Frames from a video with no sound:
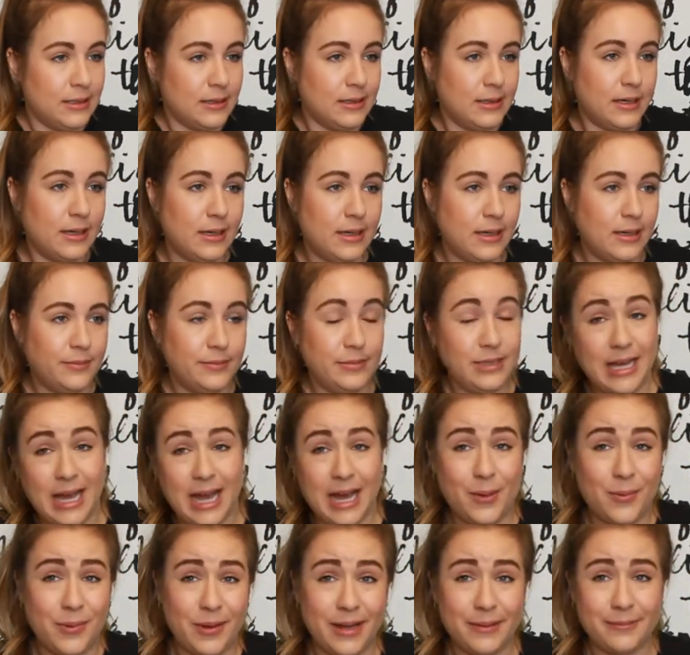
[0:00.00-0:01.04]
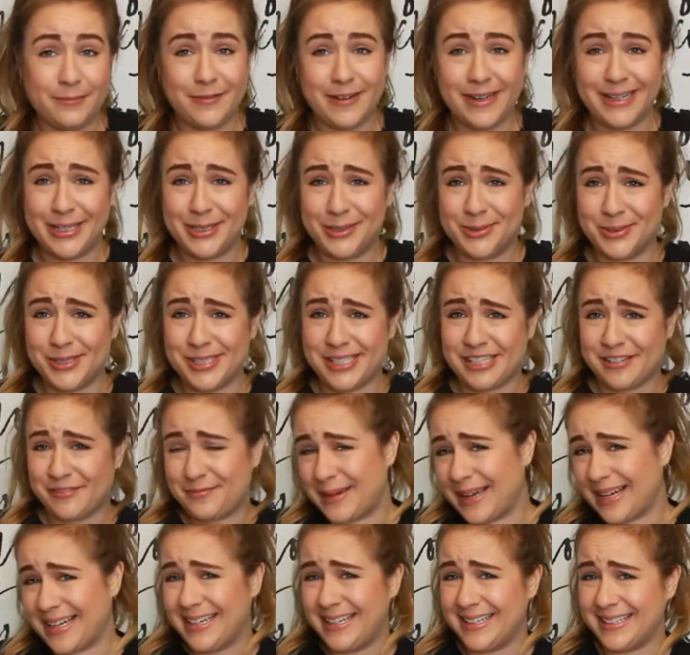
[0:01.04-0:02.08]
um, yeah, well, I'm finding cool stuff
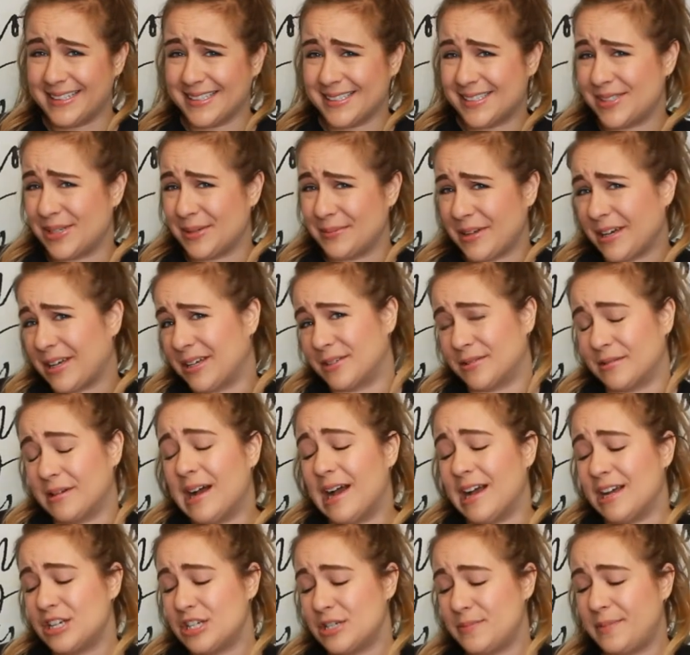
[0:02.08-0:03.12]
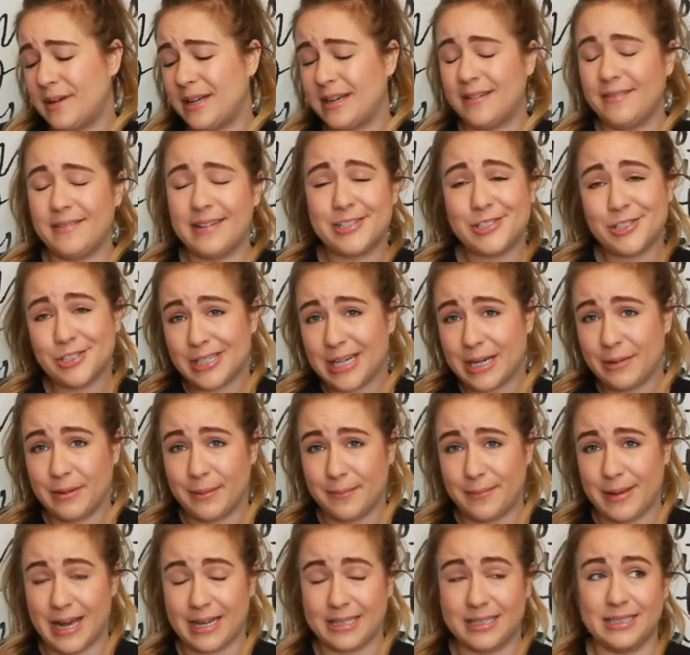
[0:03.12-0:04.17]
back here, so I'm not in a rush. But eventually I
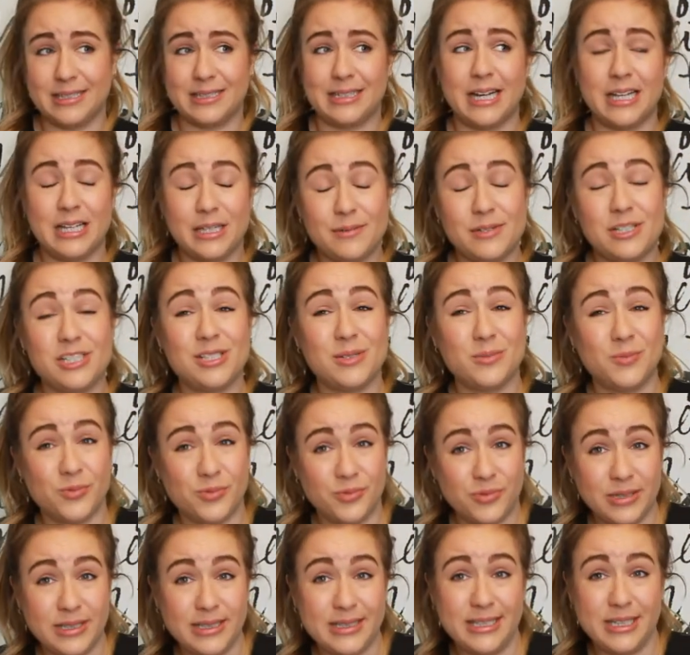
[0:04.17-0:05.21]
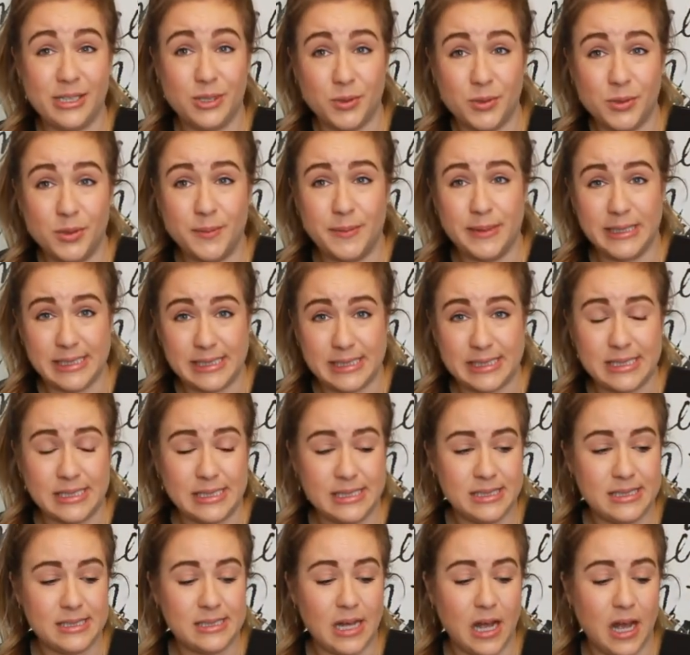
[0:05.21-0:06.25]
went back there, and there were some really cool
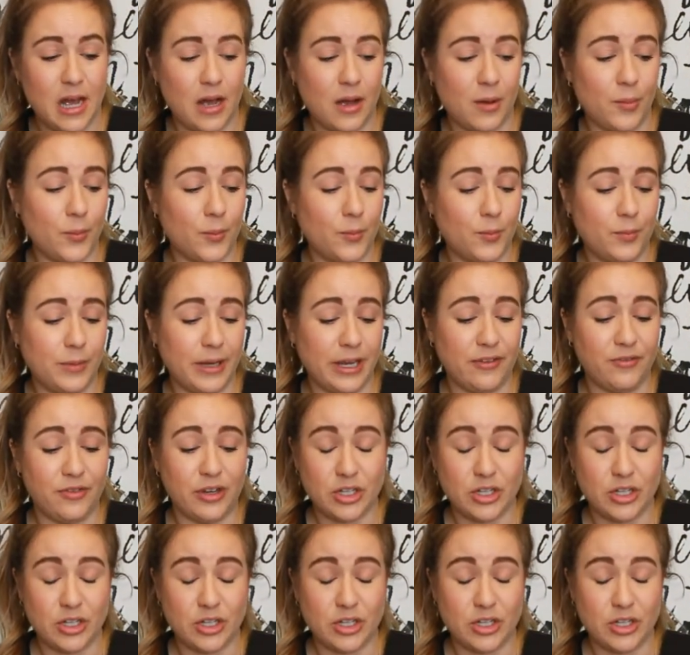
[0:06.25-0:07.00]
pieces, um, like